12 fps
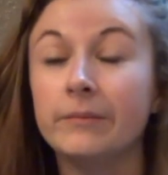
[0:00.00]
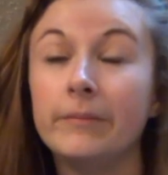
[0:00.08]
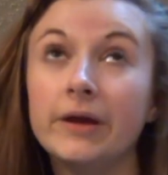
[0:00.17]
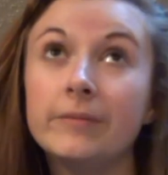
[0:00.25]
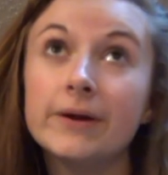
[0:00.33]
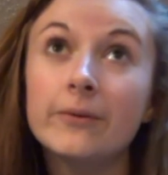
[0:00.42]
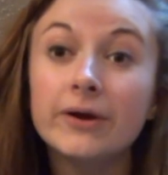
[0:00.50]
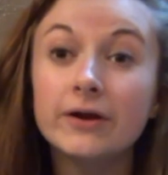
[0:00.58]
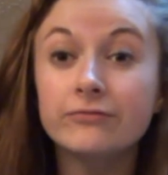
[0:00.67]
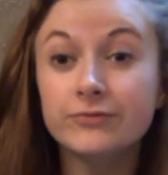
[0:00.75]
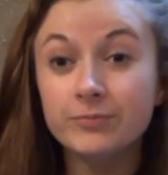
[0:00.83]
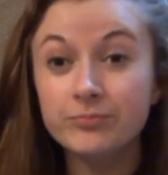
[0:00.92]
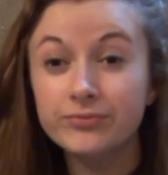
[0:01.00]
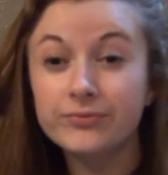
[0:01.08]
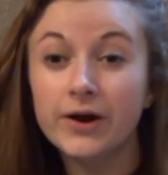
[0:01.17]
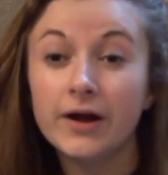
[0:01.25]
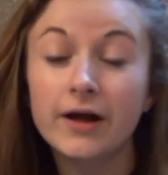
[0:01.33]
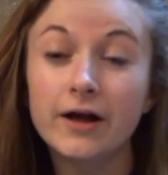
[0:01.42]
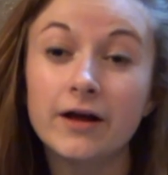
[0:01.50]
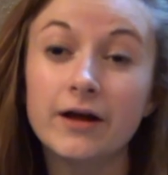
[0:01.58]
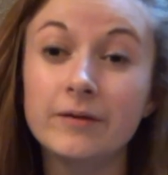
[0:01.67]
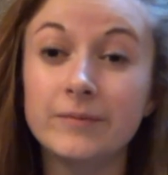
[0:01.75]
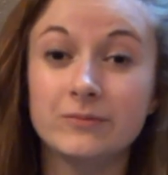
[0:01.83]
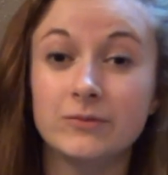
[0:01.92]
Maybe I'll wear it for
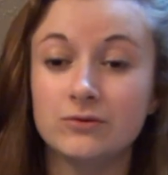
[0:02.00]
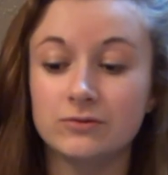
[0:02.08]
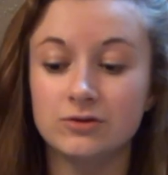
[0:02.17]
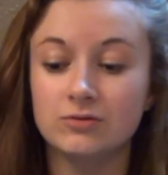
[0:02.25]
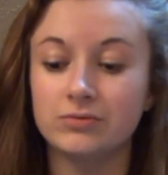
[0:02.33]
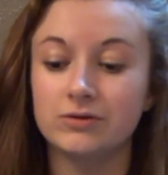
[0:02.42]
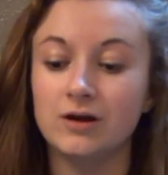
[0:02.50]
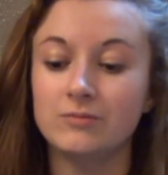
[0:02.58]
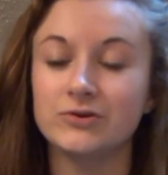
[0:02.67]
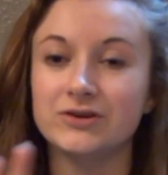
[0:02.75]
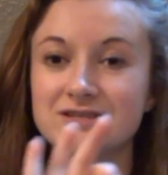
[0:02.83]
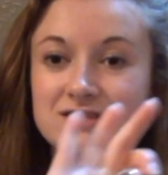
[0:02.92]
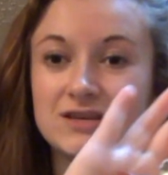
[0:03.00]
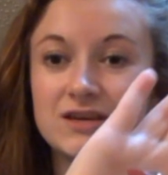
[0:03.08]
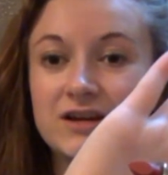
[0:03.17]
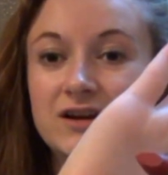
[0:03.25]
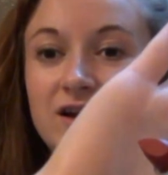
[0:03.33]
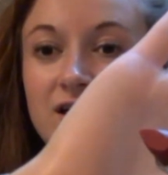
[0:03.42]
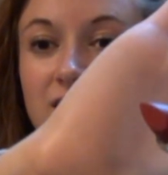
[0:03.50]
prom. I'm going a little prom crazy here.